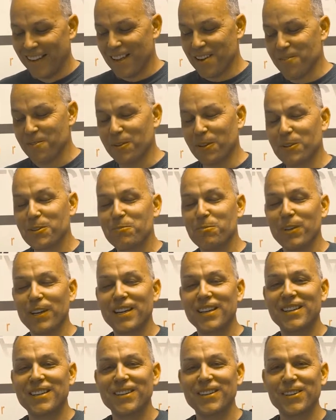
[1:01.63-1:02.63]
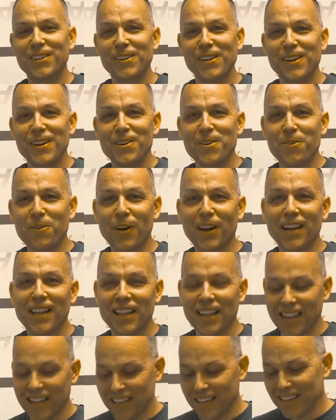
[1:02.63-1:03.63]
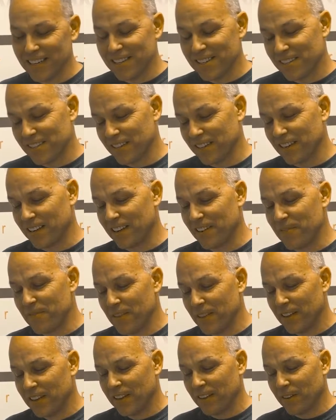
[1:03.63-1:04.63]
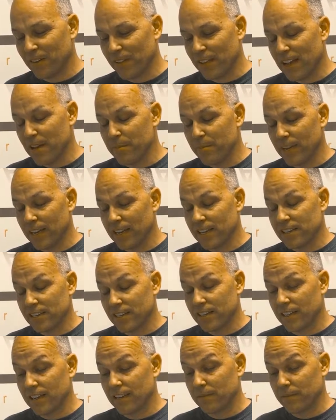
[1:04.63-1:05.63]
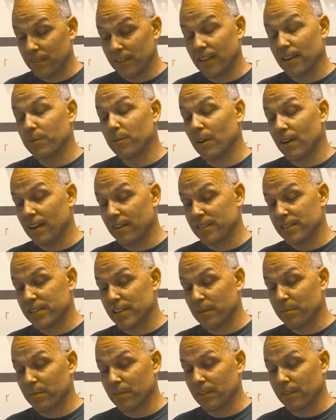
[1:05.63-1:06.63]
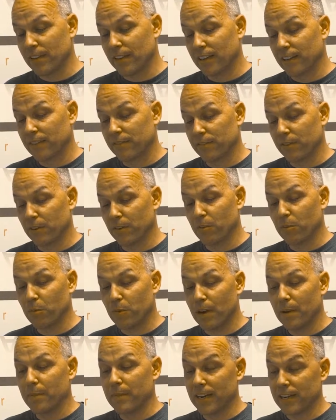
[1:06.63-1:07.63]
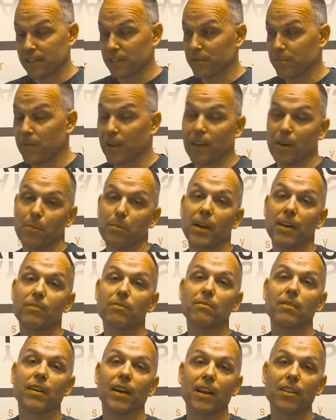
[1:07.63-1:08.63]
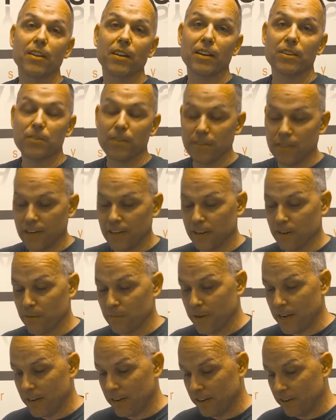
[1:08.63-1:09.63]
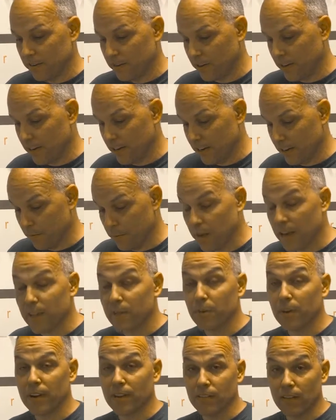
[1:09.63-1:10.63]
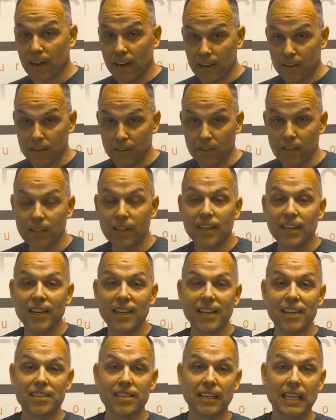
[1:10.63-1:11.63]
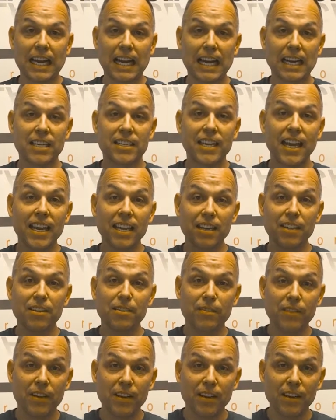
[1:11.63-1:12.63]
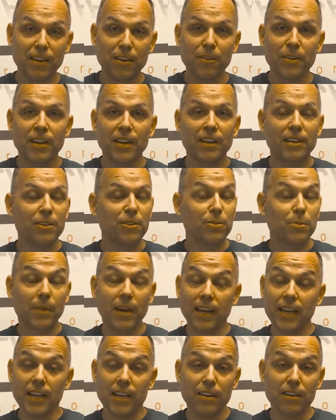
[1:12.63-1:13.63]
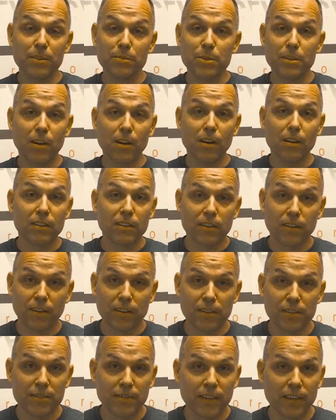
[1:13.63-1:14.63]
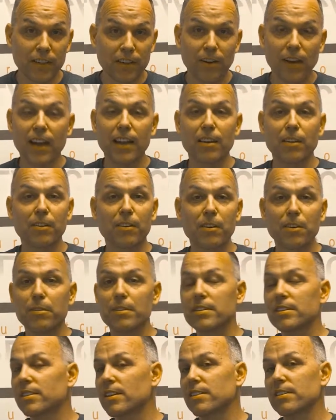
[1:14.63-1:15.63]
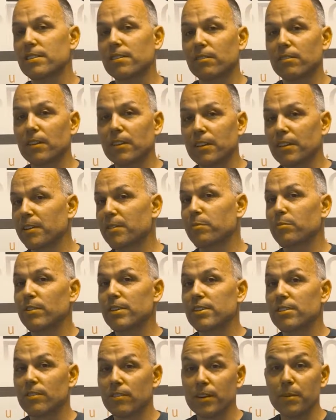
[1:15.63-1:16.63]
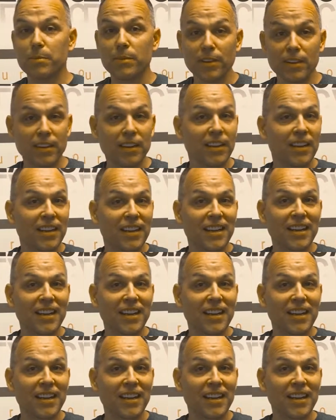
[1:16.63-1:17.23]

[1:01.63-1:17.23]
and we'll explain to you why that is on that page, and then we'll have a separate link for what makes us better. But I thought I'd do a video about it right here. By the way, Randall is the guy taking the video. You might hear him talk during this video. I don't know. This isn't really pre-scripted,